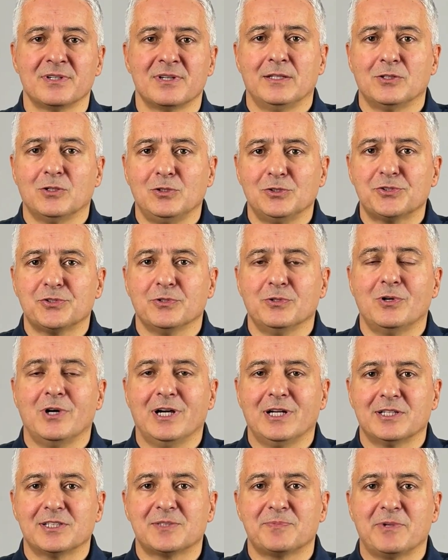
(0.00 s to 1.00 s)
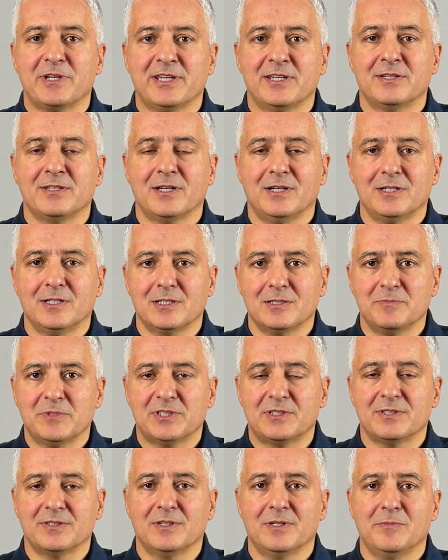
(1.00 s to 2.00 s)
And also, I'll explain a little
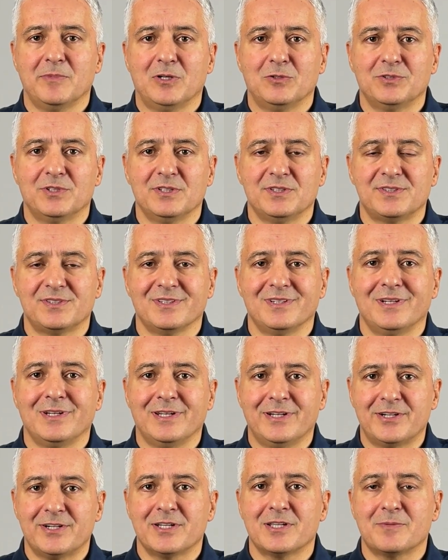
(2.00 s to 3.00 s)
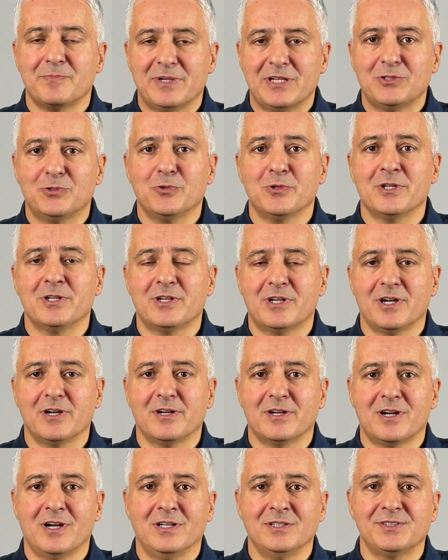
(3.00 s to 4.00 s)
bit about this learning by doing
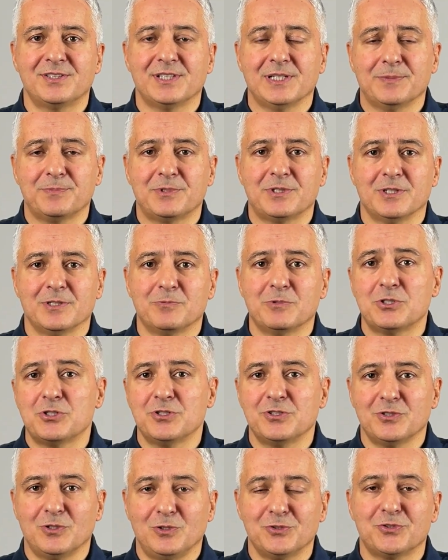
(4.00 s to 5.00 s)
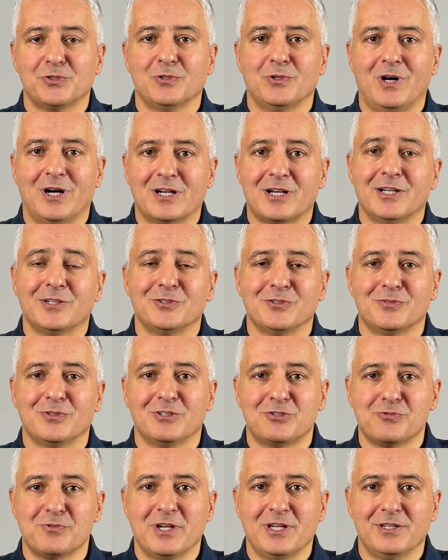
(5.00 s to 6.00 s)
concept, which is also a kind of
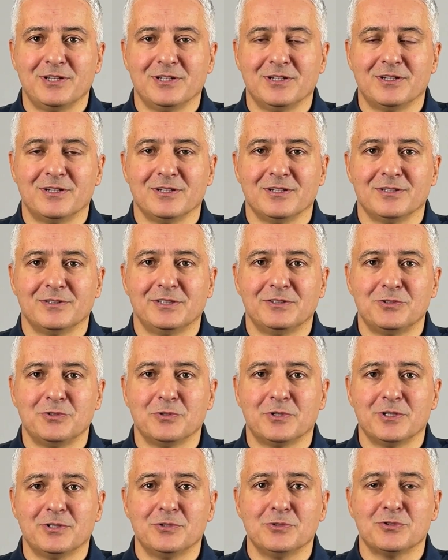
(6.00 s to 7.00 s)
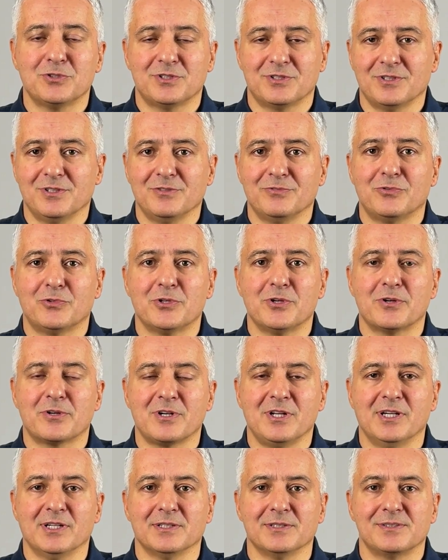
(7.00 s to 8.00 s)
a training that you can use for your
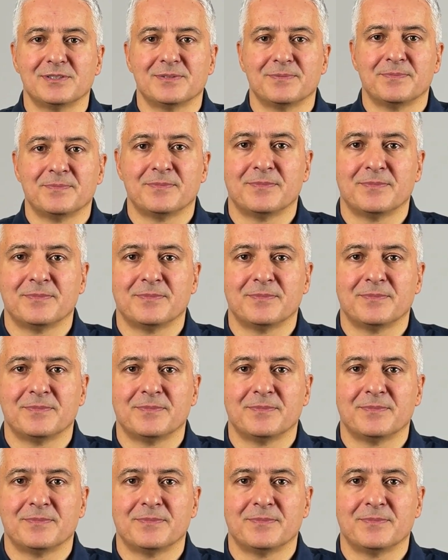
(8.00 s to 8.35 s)
clients.